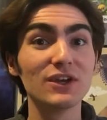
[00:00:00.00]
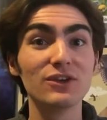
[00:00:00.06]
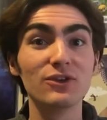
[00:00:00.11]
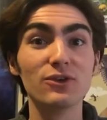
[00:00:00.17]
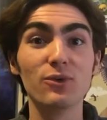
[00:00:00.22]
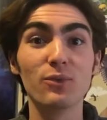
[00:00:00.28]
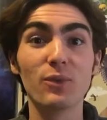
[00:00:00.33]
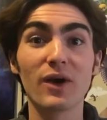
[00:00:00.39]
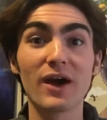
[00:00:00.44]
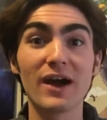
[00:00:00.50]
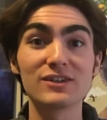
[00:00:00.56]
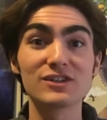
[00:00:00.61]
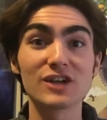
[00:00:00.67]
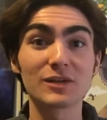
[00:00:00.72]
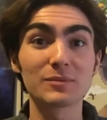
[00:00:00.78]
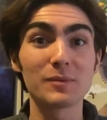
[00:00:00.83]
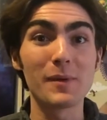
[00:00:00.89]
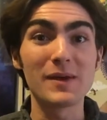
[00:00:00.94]
you, where I
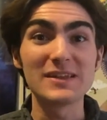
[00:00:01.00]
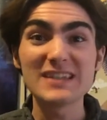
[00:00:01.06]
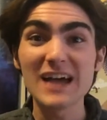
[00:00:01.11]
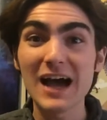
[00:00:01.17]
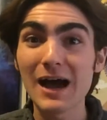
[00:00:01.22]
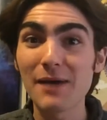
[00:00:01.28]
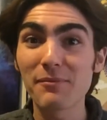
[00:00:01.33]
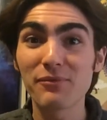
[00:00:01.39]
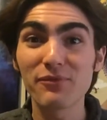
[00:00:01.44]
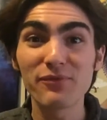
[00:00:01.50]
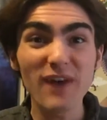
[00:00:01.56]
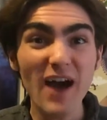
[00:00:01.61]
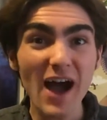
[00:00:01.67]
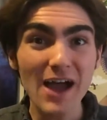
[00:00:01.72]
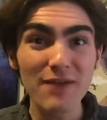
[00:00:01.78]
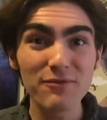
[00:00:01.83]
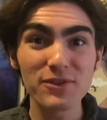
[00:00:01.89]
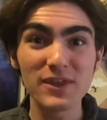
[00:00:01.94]
talked about my top
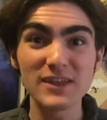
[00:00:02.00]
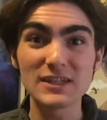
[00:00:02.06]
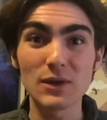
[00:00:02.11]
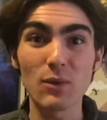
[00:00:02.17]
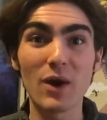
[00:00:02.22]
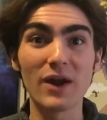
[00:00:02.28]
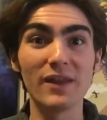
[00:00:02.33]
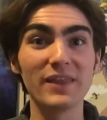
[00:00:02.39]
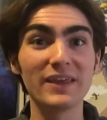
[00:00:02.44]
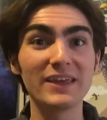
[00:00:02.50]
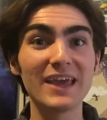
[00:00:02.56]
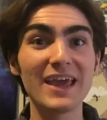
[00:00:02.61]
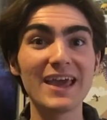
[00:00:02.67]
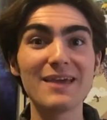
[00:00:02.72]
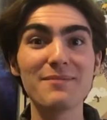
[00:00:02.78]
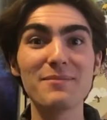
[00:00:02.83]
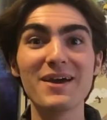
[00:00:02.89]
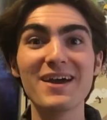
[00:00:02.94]
5 things I want in the
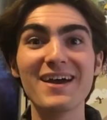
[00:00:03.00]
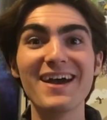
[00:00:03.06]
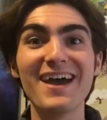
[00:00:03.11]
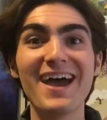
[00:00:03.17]
game,